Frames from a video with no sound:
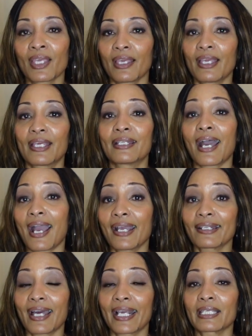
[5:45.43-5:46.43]
and
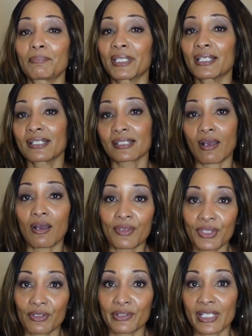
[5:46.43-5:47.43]
I like it because
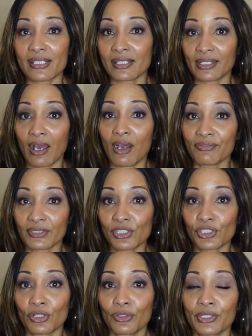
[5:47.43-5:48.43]
although it's an off the
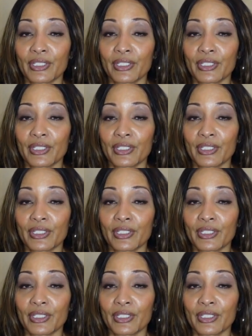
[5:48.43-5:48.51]
shoulder,